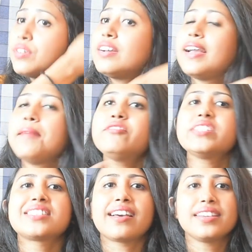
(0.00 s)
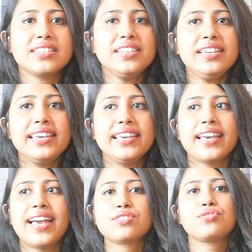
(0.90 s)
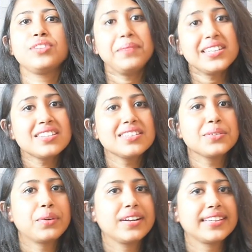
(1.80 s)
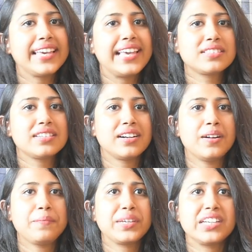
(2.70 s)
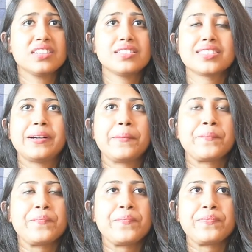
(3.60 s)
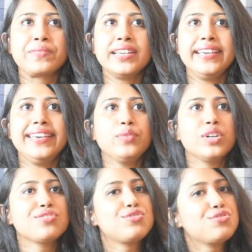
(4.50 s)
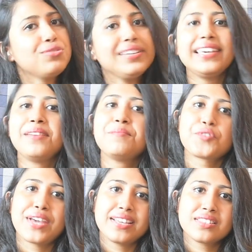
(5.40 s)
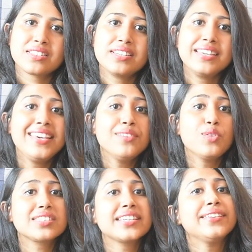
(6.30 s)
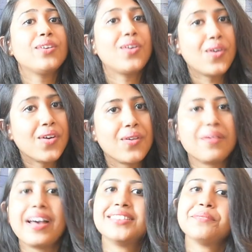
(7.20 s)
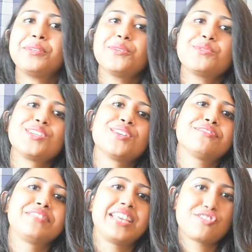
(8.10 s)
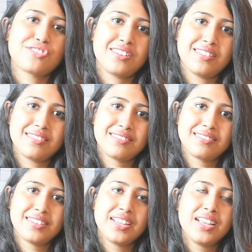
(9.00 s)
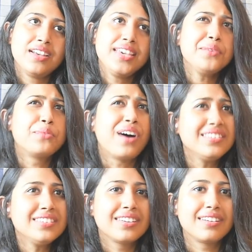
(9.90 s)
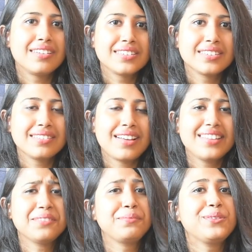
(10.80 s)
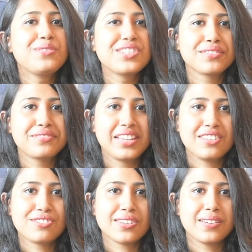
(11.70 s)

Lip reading: emphasizing, he has repeated the word gaze here because he was truly impressed. He was in awe at the beauty of nature. He wondered at the beauty of nature.